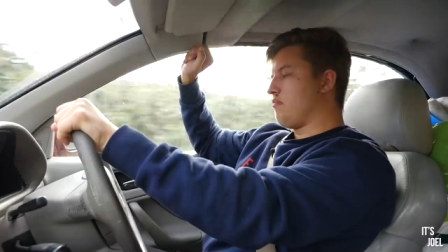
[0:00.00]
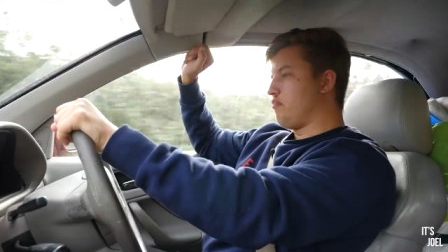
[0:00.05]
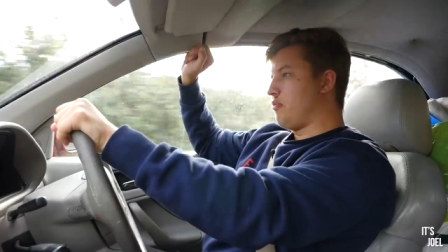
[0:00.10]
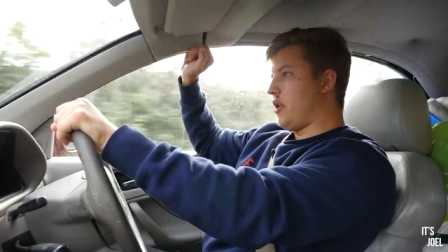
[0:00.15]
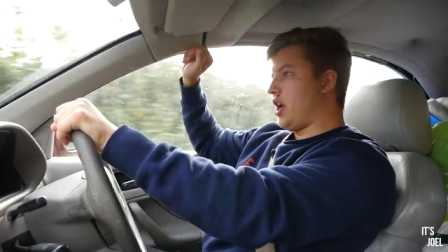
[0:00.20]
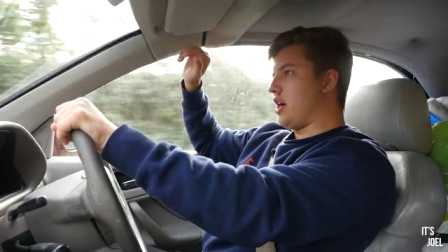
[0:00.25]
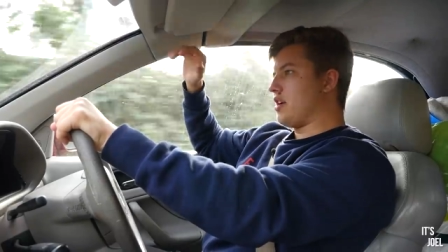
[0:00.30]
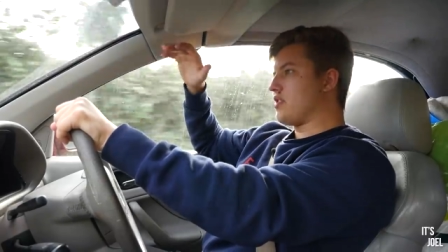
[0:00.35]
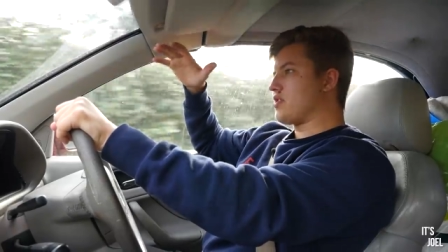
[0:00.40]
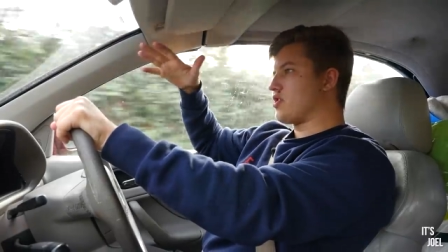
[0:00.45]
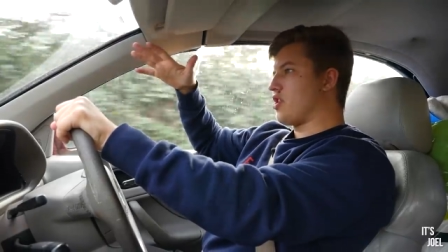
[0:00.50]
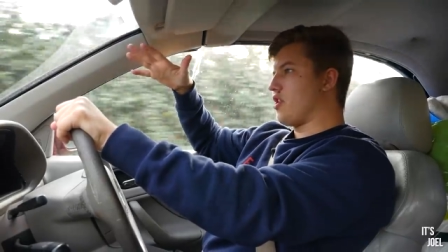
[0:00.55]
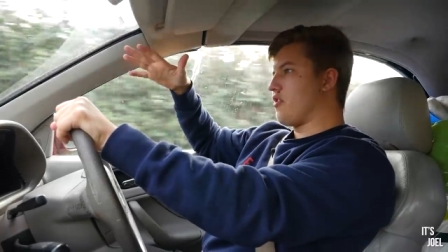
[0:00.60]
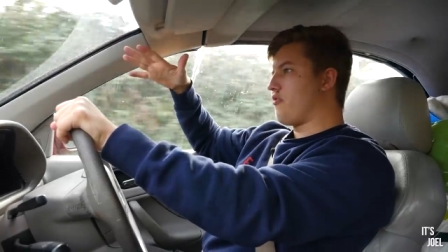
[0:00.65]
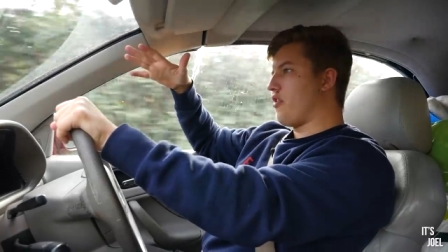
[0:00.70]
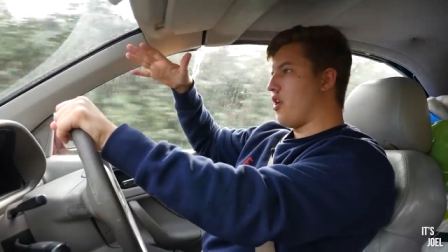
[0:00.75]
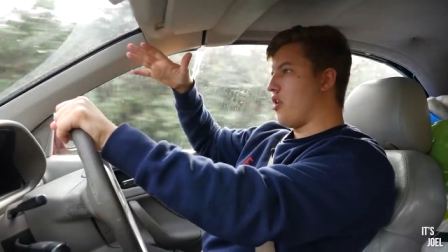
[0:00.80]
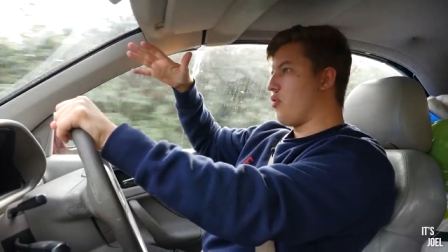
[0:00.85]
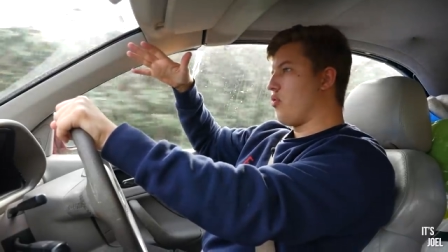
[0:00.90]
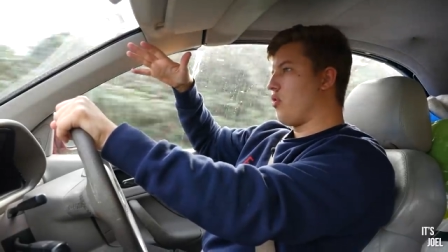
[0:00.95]
But so
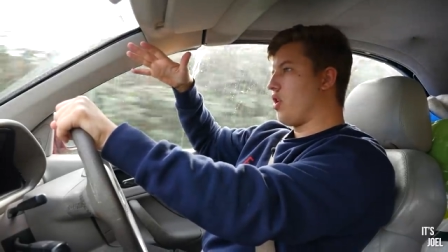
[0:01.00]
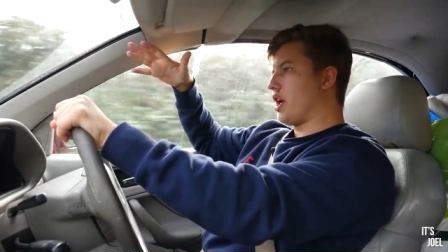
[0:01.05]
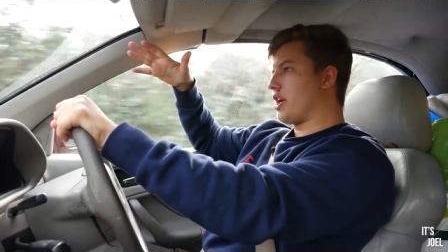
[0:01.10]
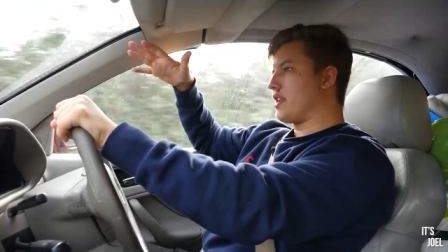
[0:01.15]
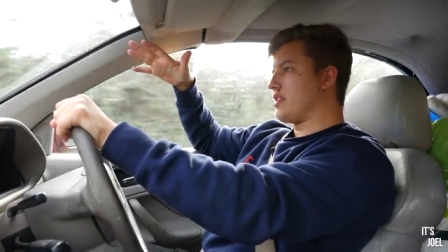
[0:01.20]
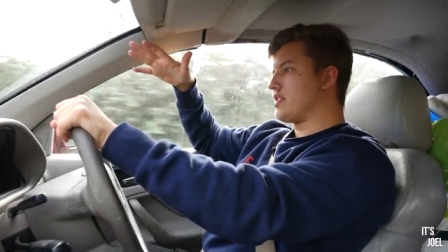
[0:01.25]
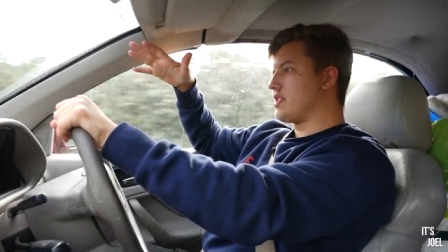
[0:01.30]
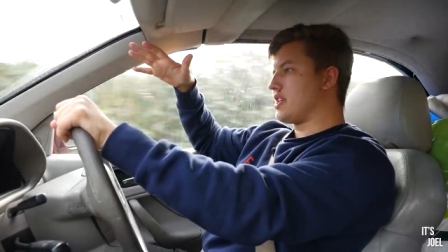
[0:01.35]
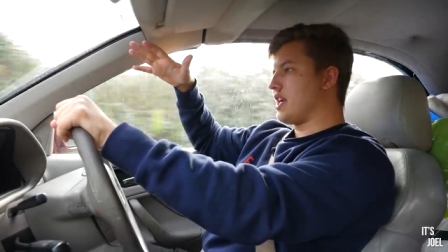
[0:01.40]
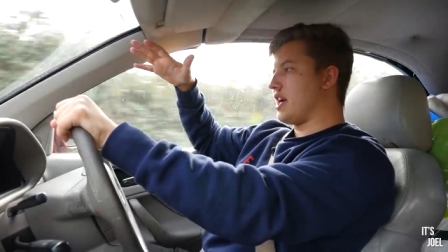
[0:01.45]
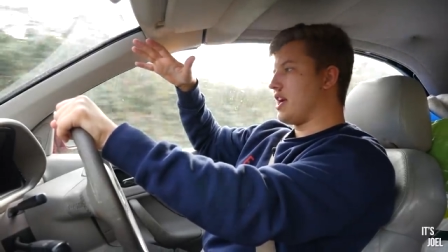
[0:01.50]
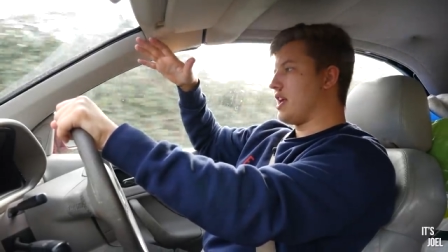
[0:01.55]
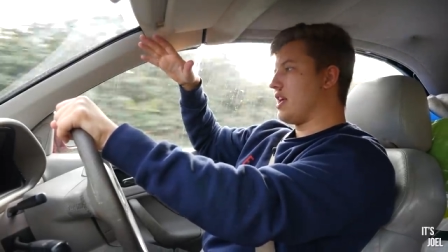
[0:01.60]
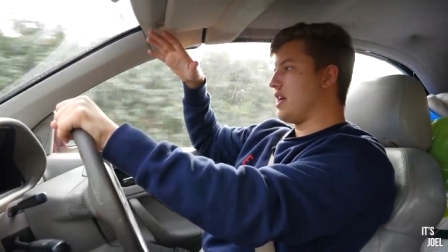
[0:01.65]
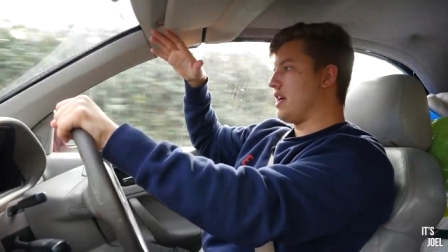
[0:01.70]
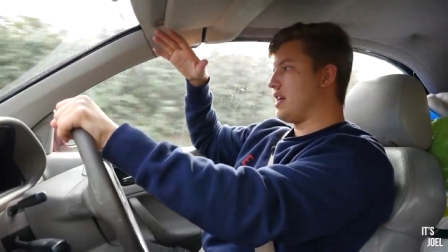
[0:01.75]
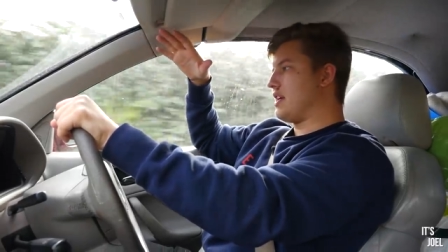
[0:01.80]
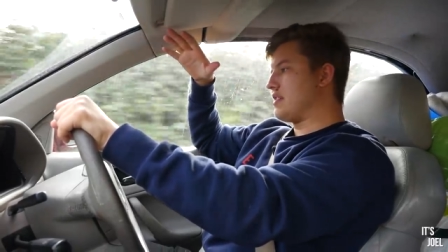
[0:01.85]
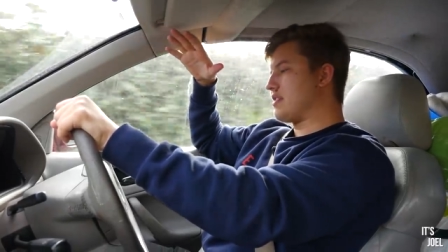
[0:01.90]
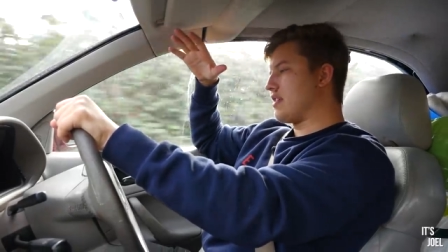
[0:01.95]
far, all I can
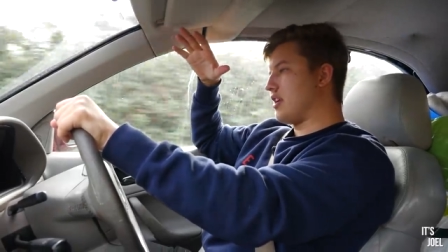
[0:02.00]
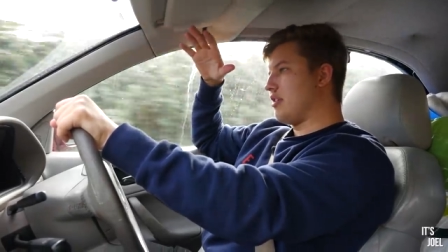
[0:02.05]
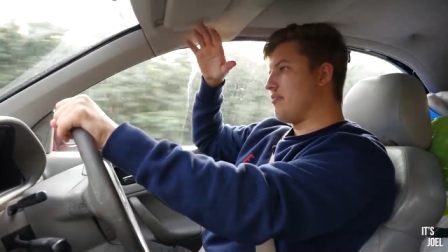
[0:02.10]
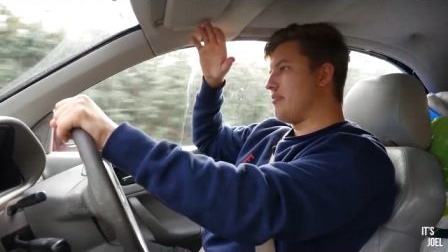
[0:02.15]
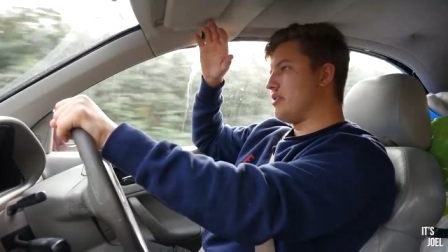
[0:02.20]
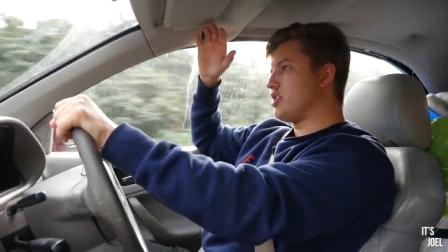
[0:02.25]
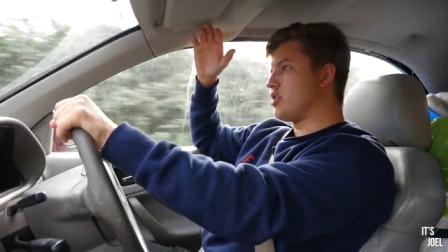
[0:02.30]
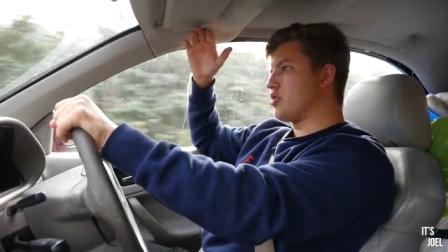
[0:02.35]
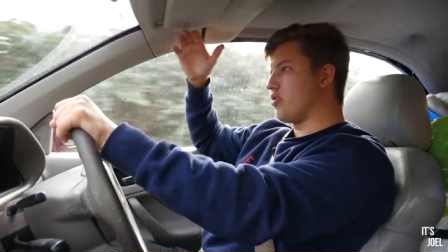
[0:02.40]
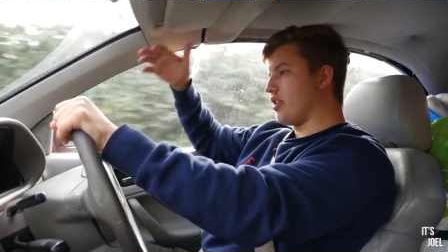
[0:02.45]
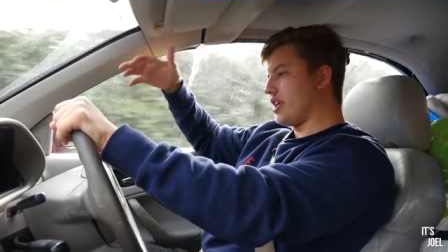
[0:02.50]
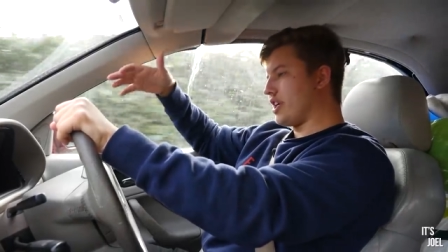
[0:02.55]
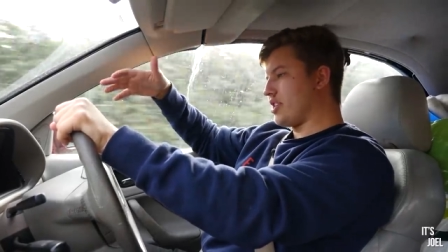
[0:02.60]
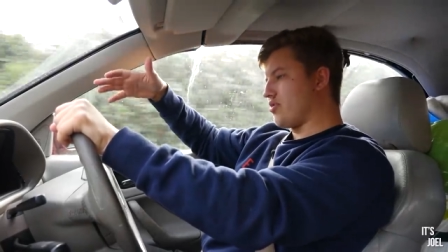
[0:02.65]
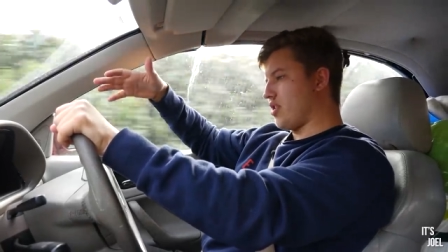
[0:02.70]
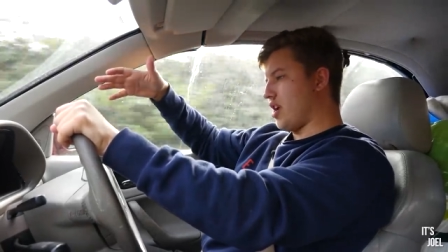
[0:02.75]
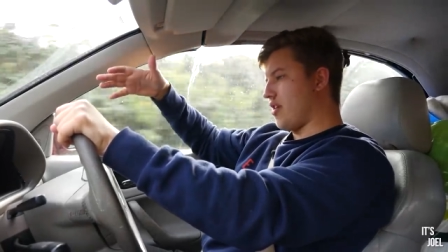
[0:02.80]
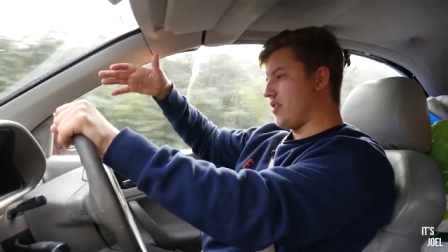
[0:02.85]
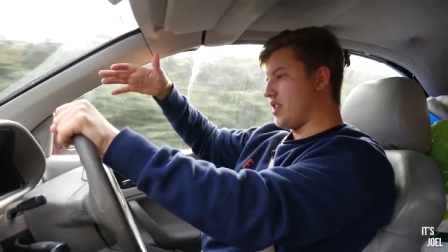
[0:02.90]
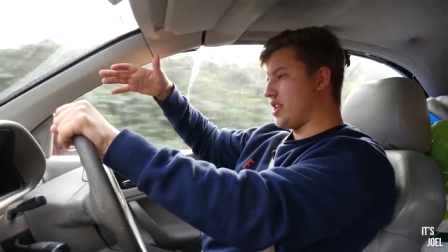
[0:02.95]
say is I'm enjoying
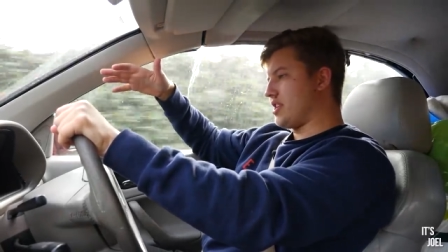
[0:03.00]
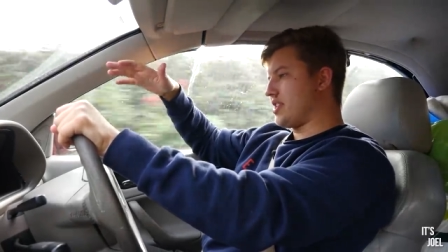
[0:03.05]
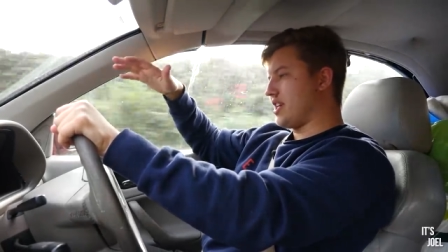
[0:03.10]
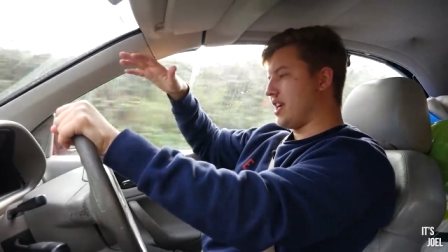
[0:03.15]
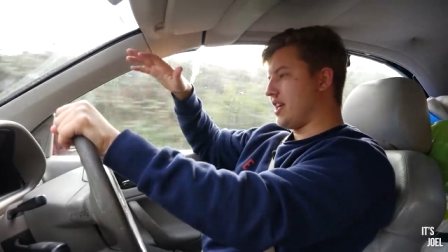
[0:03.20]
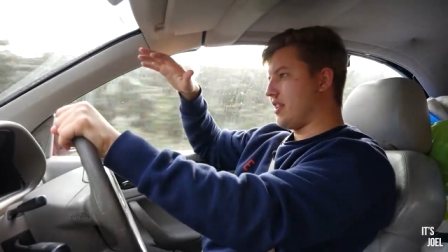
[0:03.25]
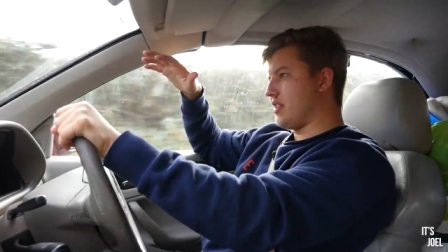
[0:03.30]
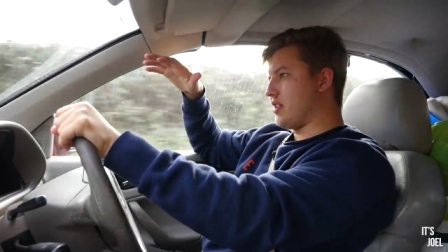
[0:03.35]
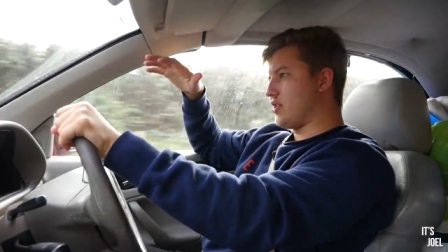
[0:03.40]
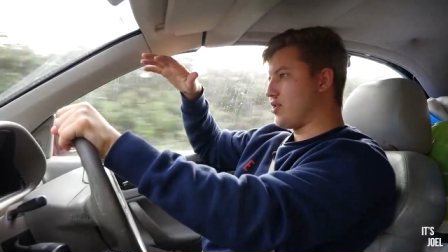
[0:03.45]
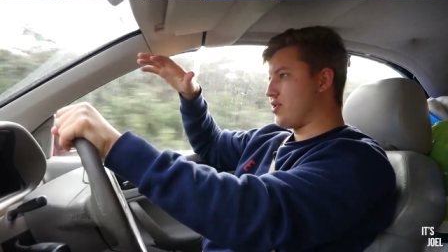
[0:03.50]
driving this at the